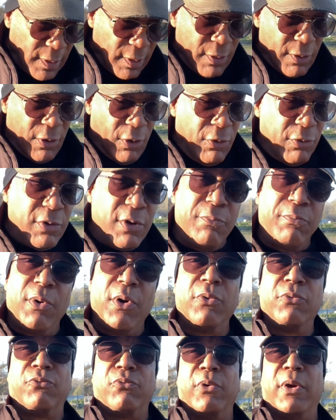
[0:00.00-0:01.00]
On your
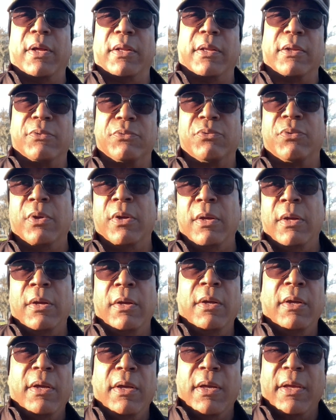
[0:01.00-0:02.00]
boat trailers,
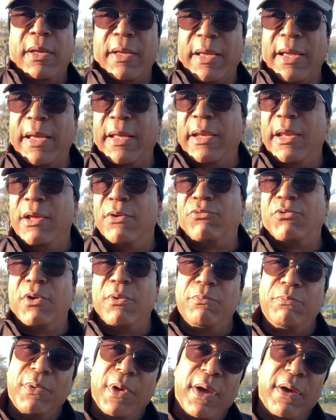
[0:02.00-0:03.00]
it is
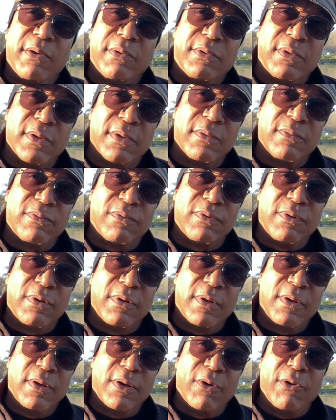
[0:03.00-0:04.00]
imperative,
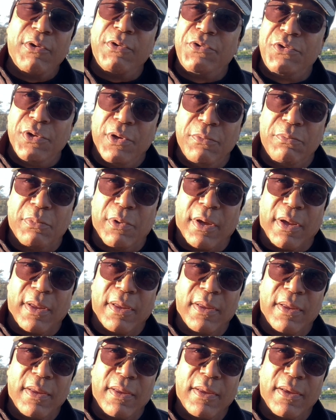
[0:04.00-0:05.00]
or it should be,
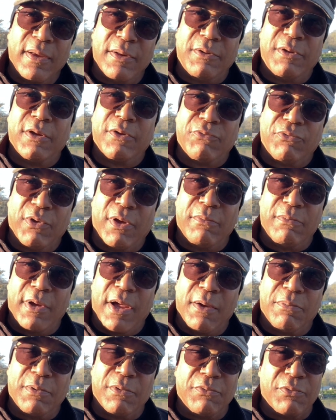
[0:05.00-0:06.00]
until something
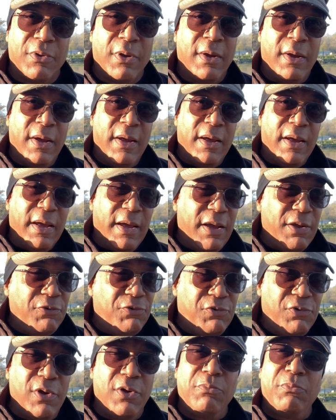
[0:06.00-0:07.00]
happens. It
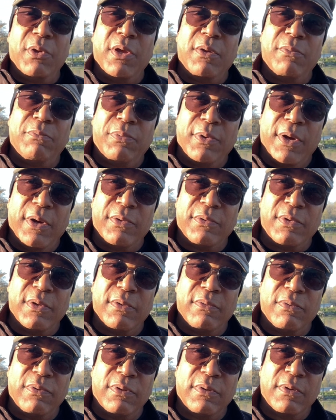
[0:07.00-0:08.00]
should be
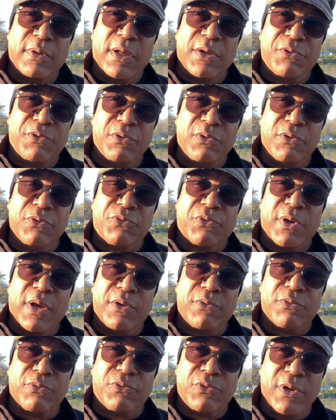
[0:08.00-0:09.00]
imperative that you do
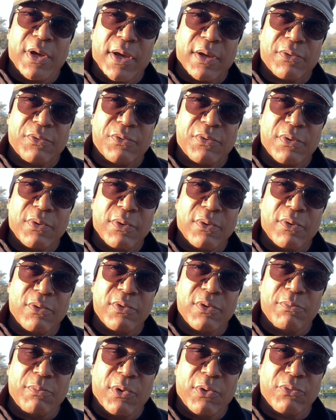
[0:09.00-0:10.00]
schedule checks on
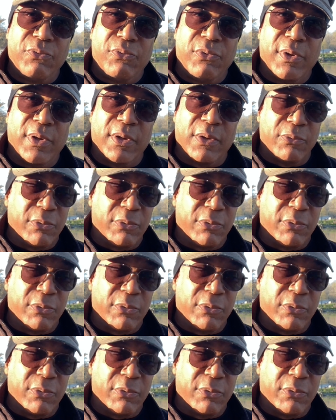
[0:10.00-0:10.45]
your boat trailer.